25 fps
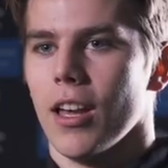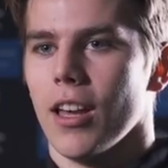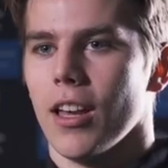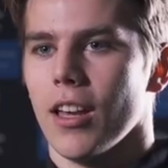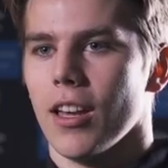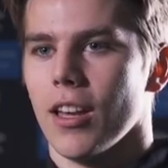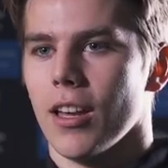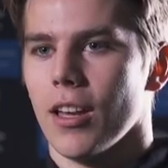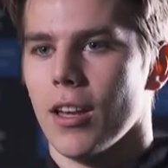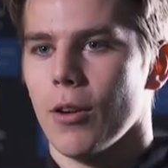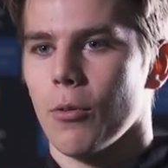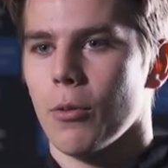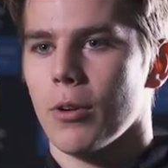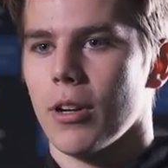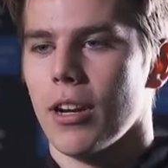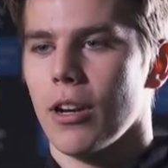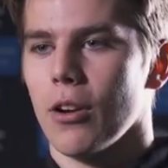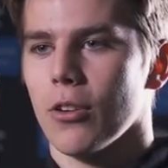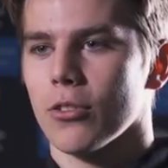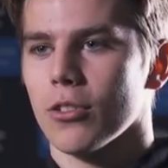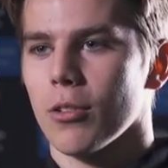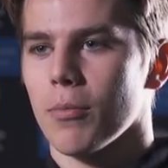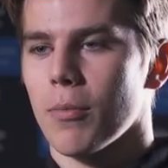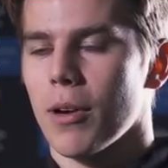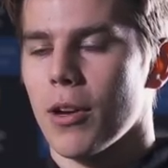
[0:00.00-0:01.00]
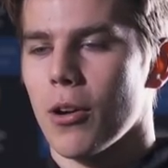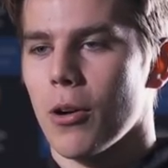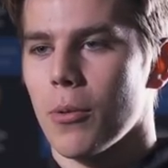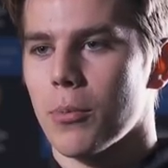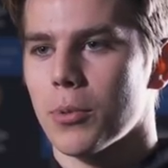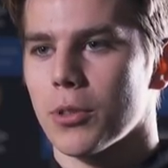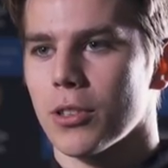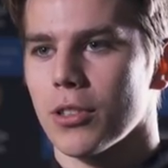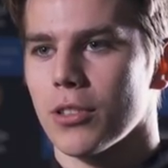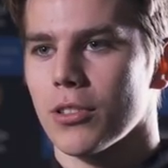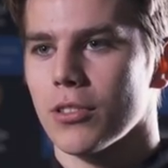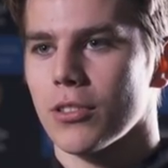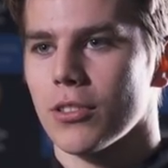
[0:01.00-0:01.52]
uh, when I looked at my
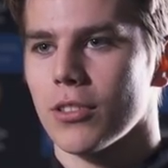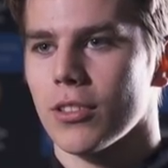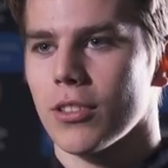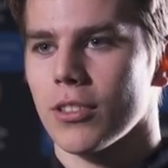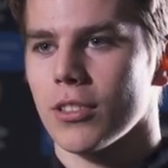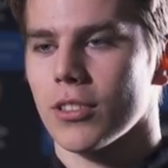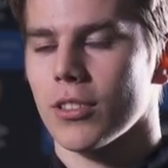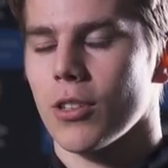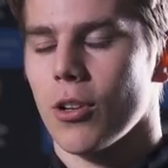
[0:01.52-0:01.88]
options